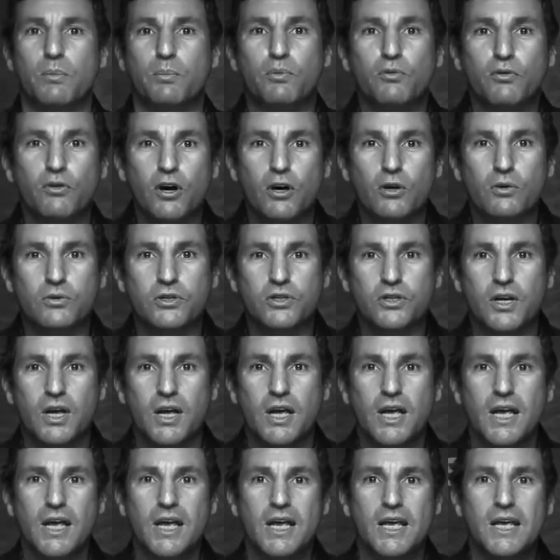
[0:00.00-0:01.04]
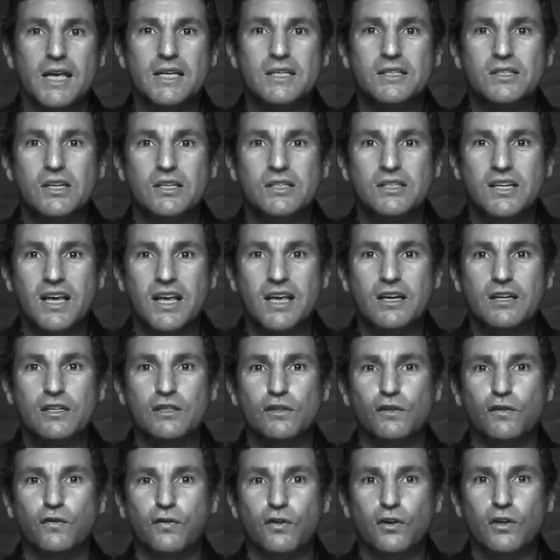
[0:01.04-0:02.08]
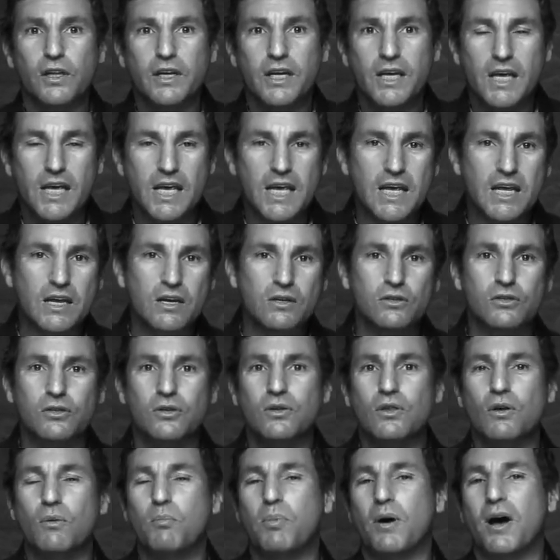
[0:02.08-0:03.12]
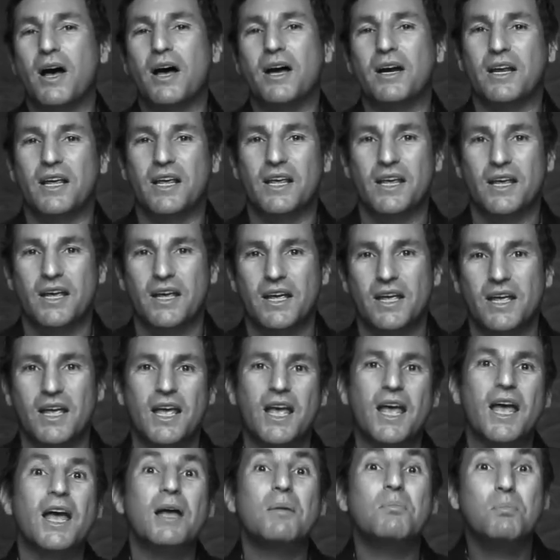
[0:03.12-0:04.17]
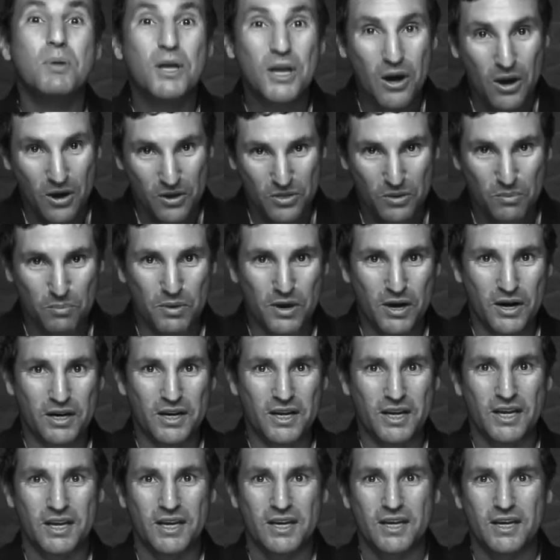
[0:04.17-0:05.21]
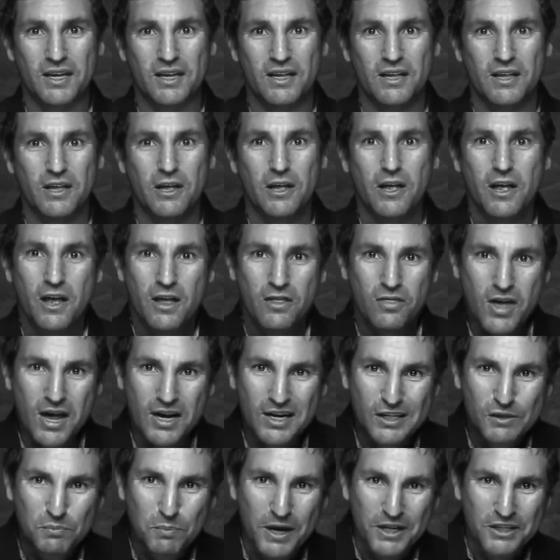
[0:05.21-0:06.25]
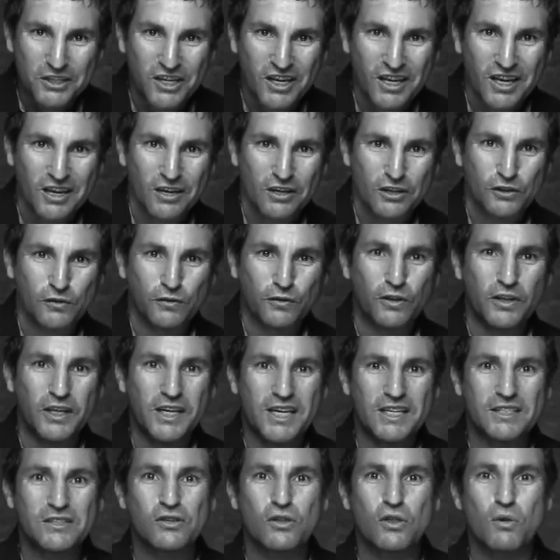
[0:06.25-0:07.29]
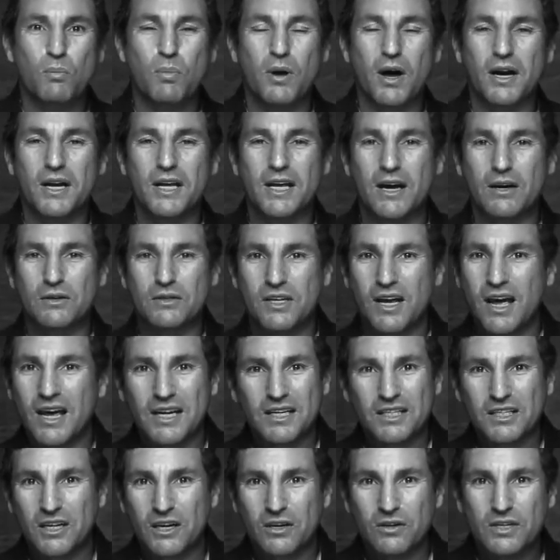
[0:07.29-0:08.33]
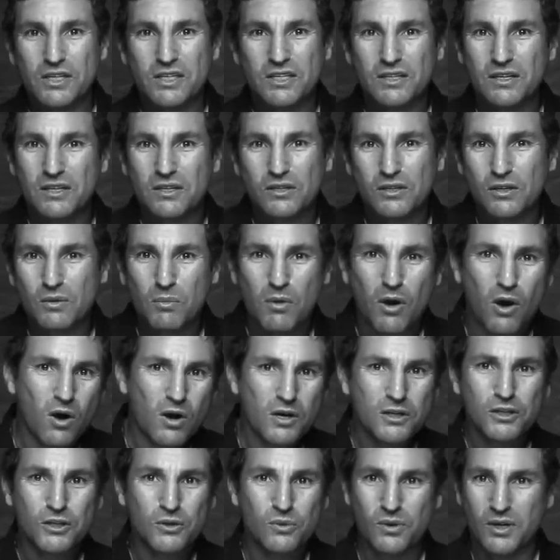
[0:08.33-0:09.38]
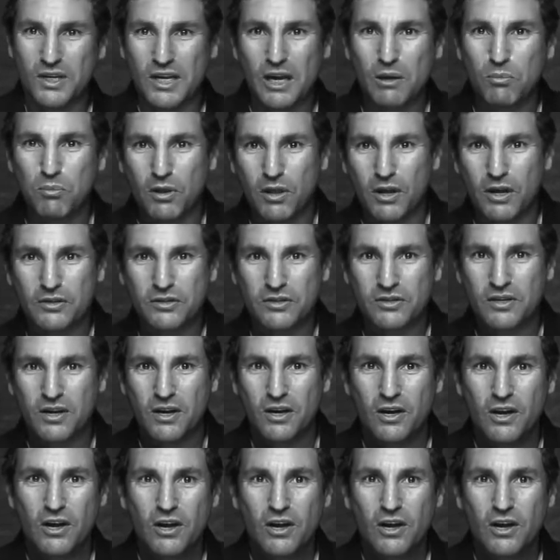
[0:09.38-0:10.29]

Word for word: approach is to take us fully into the body and beyond the body. That is, by taking us fully into the body, our dietary system ought to enable us